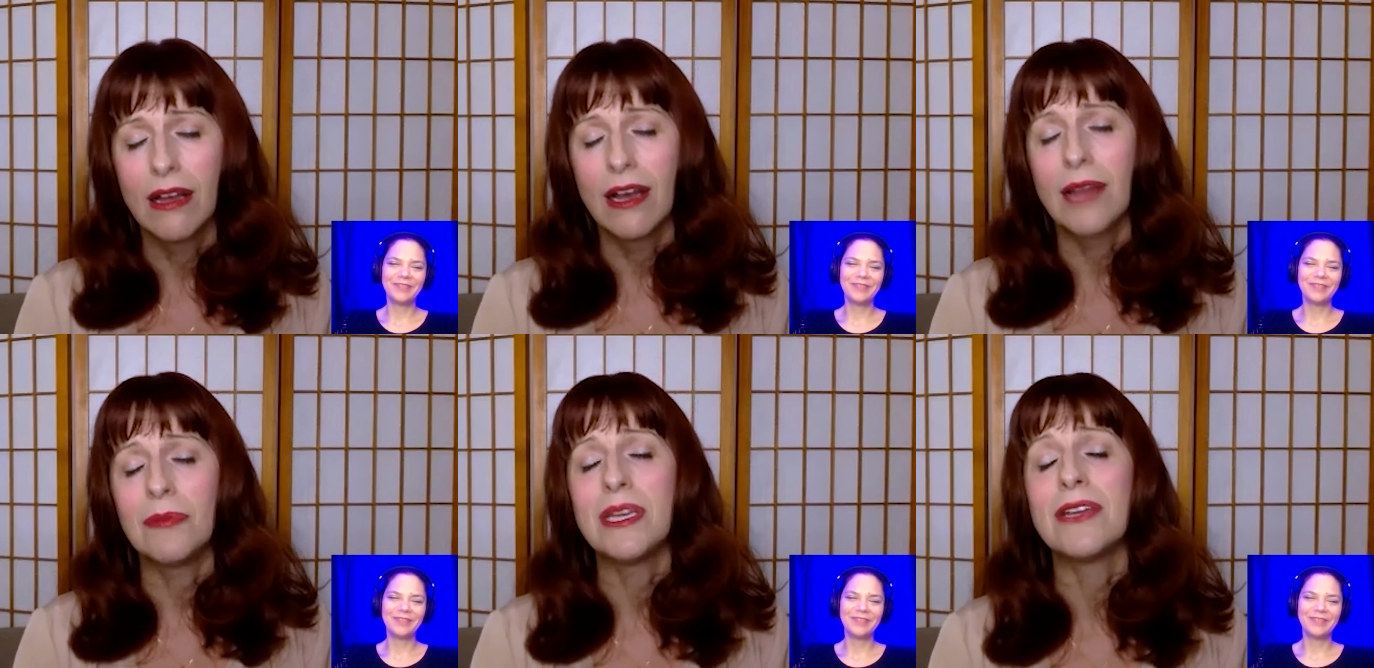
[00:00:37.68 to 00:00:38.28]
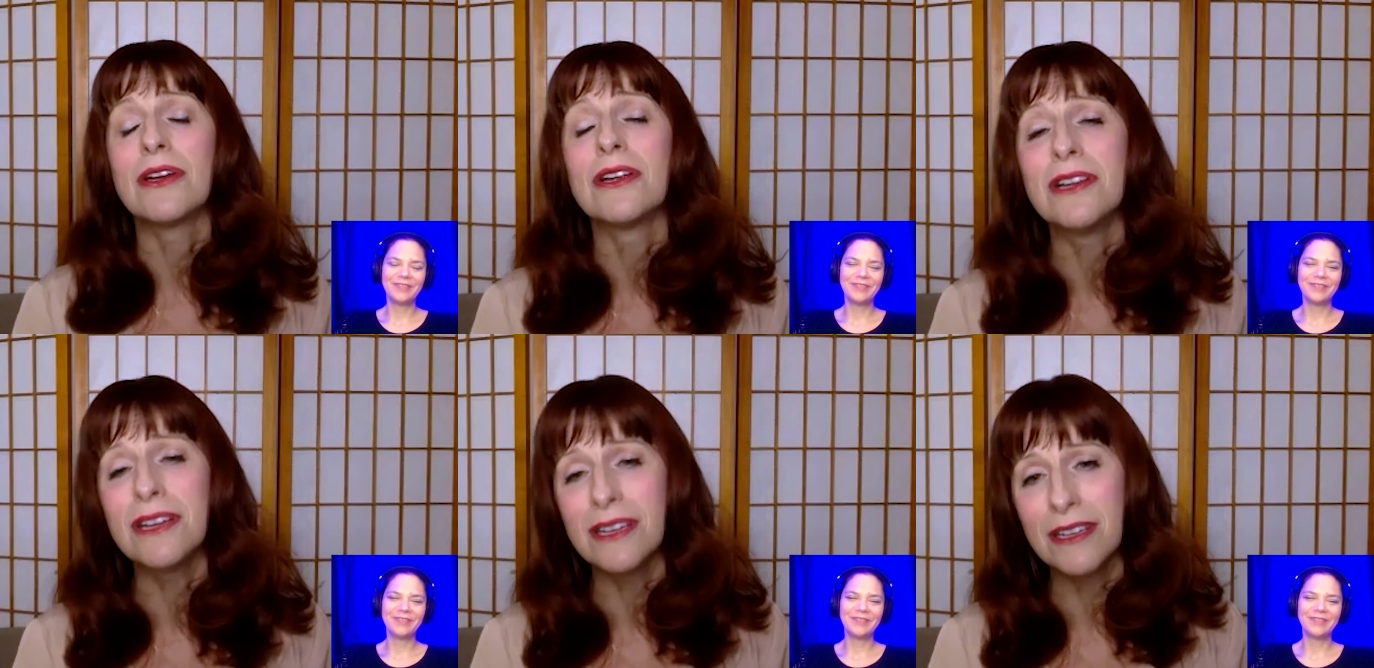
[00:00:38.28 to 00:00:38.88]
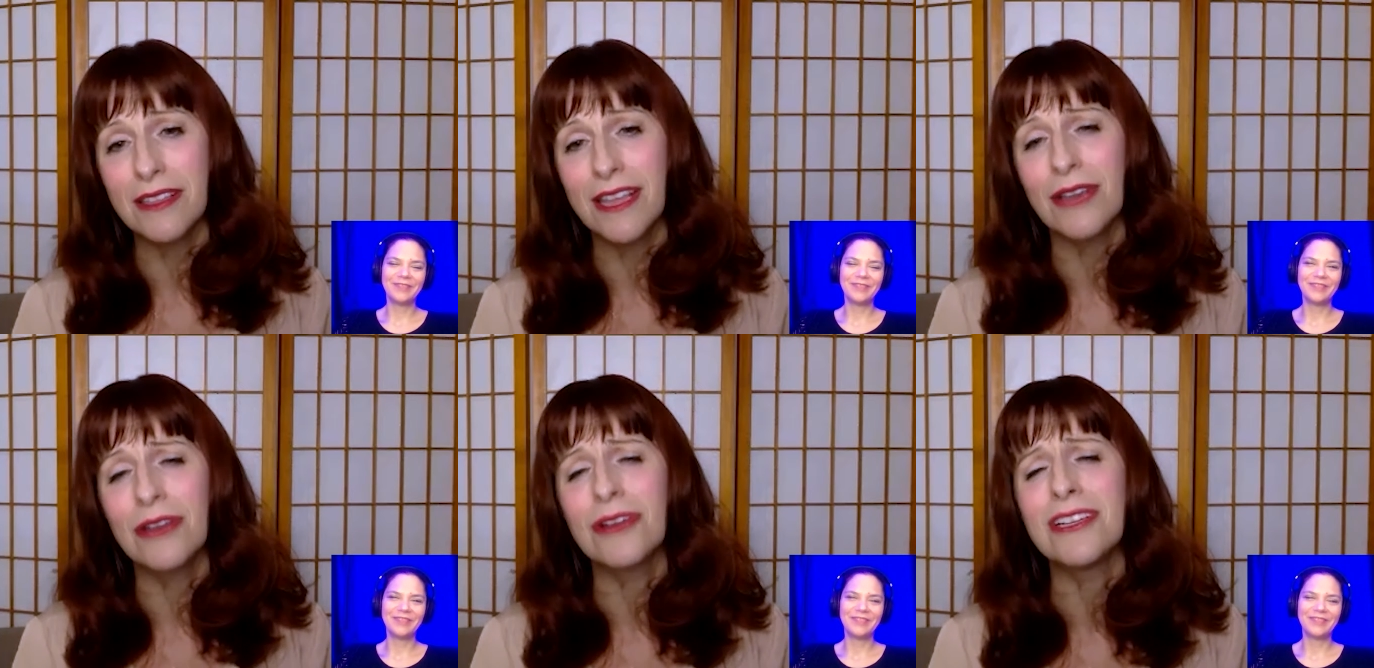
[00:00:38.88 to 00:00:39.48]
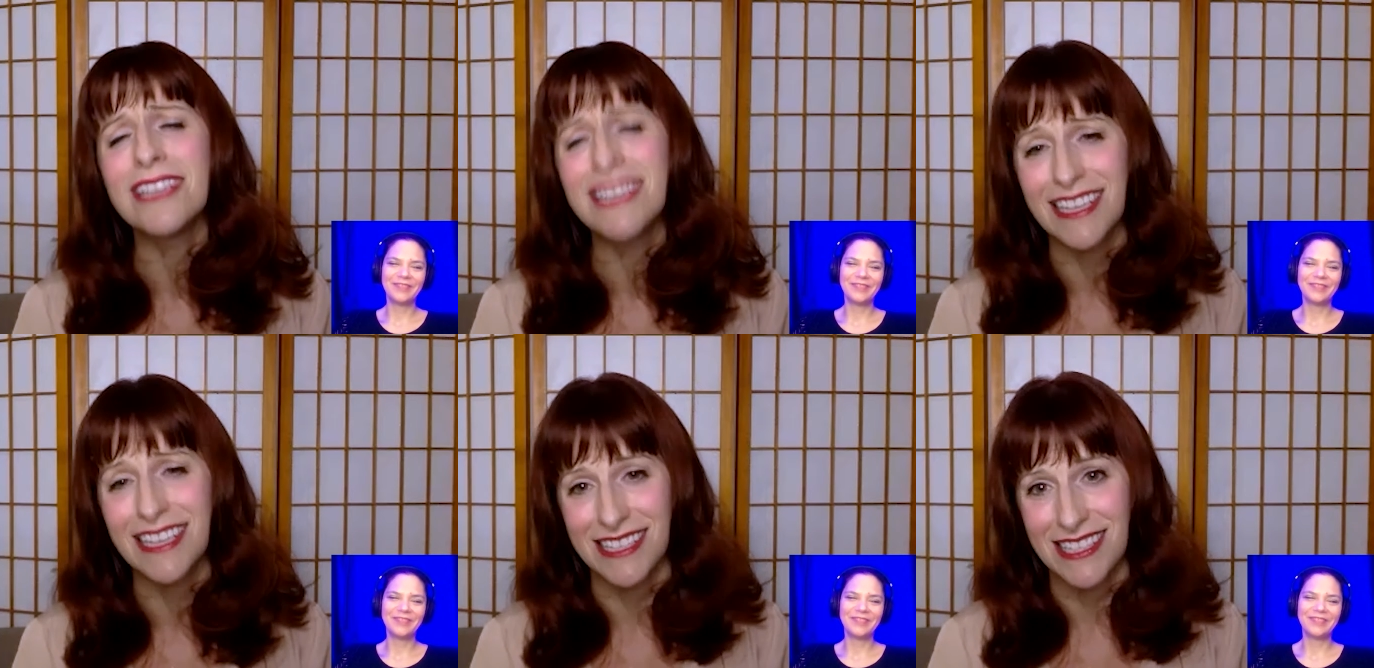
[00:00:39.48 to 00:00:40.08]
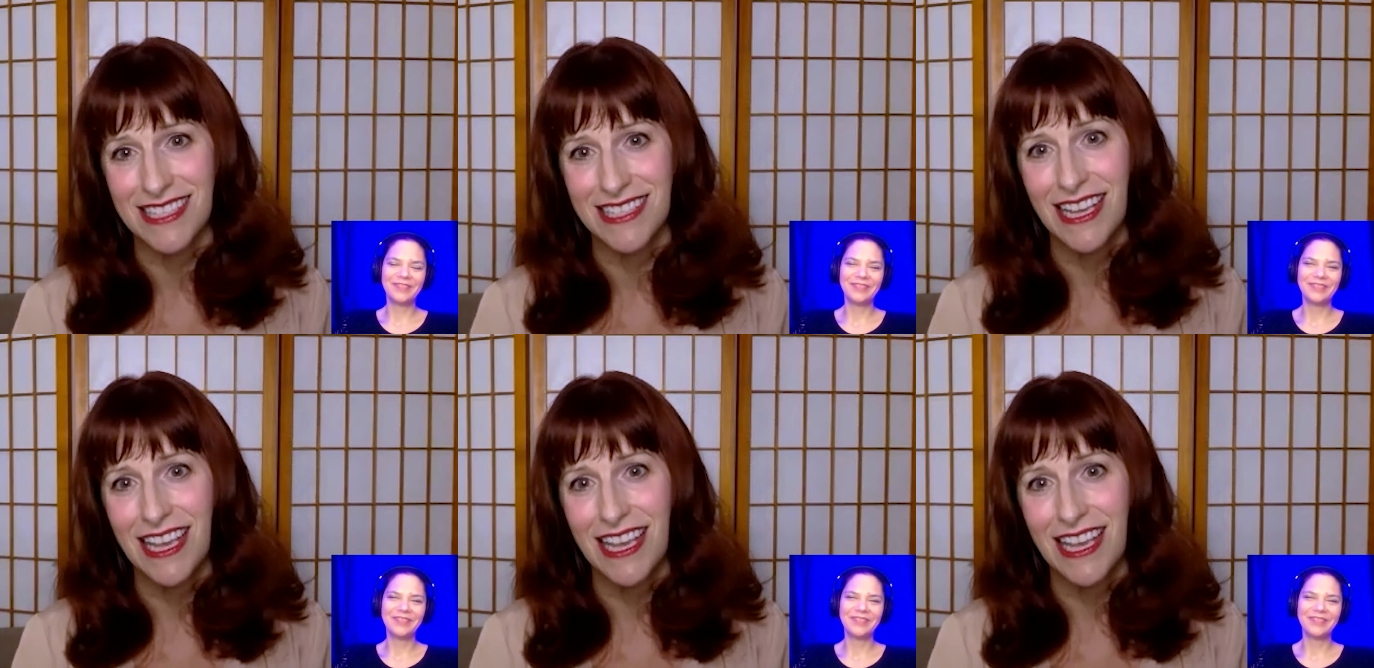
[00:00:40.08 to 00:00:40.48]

Speaker 1: I'm being heard. Thank goodness.